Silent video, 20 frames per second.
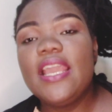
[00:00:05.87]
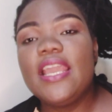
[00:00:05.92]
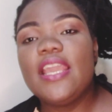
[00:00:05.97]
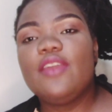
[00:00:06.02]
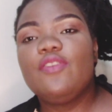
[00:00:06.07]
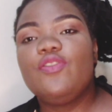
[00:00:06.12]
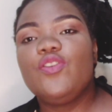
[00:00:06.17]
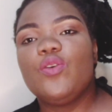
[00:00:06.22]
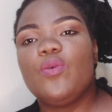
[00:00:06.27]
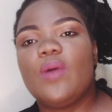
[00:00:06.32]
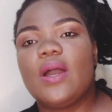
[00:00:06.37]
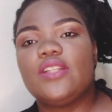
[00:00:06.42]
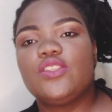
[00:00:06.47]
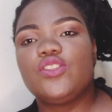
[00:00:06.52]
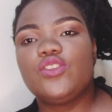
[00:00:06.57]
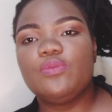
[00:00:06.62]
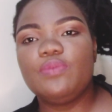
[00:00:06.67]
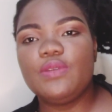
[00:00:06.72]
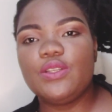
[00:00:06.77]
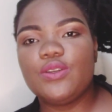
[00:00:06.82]
If you want
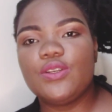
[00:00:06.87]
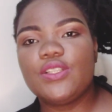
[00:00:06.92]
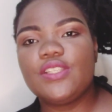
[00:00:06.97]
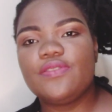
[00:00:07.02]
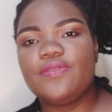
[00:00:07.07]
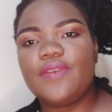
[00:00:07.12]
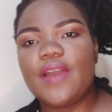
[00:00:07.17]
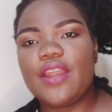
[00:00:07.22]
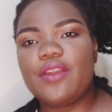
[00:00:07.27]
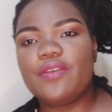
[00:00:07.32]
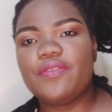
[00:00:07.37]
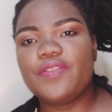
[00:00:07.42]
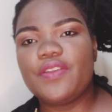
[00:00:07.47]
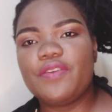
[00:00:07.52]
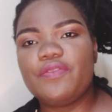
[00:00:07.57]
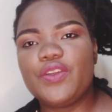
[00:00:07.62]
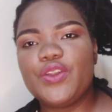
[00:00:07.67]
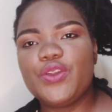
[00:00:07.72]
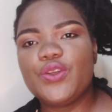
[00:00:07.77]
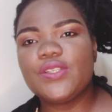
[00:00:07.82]
to be notified of
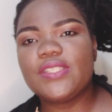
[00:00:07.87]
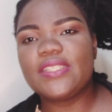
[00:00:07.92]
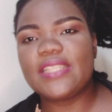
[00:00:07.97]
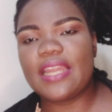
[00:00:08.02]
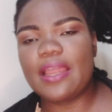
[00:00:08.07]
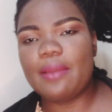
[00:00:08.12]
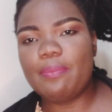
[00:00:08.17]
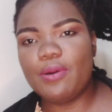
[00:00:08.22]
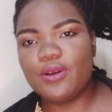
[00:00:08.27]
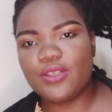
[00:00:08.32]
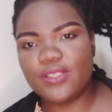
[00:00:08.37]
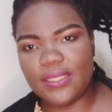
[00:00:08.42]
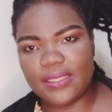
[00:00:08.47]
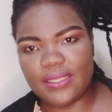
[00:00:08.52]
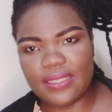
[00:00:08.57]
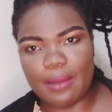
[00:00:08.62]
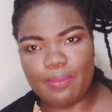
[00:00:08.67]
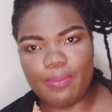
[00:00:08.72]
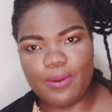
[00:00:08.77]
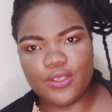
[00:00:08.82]
the videos that I post,
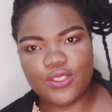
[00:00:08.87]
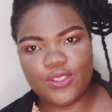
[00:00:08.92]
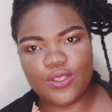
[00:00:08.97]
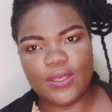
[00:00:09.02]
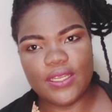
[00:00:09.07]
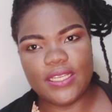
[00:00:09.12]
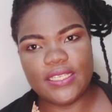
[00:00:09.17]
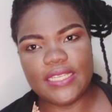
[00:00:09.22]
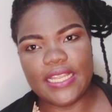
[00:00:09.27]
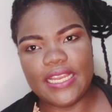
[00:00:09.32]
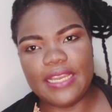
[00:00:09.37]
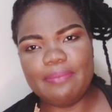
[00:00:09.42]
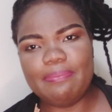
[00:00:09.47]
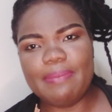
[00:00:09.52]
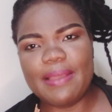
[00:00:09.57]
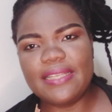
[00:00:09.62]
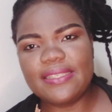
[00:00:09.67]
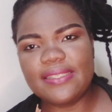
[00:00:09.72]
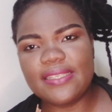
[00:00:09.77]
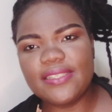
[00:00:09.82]
as I post on a daily
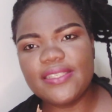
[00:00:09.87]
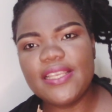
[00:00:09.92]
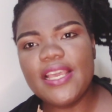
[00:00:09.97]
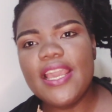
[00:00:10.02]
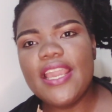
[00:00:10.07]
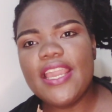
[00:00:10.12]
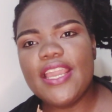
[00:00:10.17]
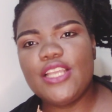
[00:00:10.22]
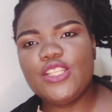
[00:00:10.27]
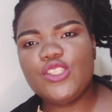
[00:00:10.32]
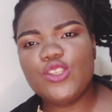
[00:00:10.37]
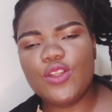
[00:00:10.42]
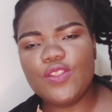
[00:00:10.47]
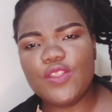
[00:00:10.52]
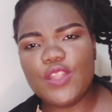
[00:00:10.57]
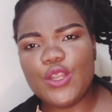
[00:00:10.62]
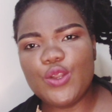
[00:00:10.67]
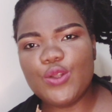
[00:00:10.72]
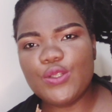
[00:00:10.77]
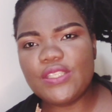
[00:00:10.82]
basis, hit on
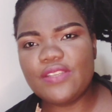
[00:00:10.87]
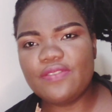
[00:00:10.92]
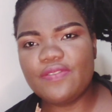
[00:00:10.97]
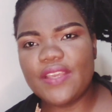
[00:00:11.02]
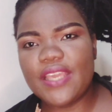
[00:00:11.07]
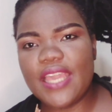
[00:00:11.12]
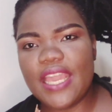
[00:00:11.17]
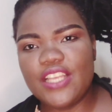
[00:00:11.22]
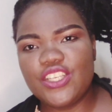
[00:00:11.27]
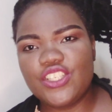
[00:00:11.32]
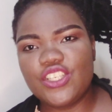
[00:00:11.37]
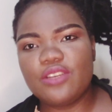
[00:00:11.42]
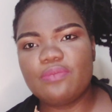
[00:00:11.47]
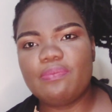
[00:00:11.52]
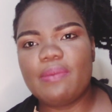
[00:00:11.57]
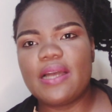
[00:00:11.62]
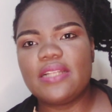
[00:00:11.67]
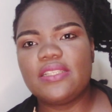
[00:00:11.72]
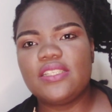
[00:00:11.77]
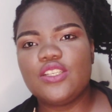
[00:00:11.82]
the notification
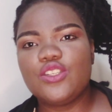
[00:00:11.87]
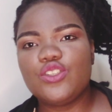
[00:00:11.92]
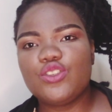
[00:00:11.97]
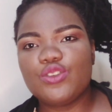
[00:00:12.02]
button.